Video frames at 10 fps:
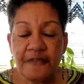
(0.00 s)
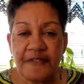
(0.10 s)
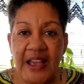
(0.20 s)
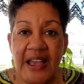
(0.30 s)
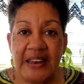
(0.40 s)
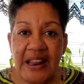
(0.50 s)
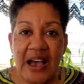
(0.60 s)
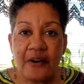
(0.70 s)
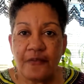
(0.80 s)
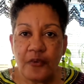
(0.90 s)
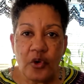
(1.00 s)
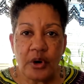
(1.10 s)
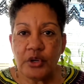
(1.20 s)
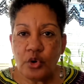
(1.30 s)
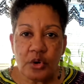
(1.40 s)
Find out for
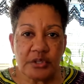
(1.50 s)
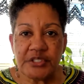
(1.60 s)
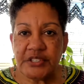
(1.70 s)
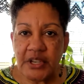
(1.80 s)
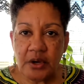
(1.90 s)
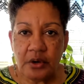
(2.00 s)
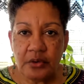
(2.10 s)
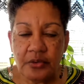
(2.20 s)
yourself.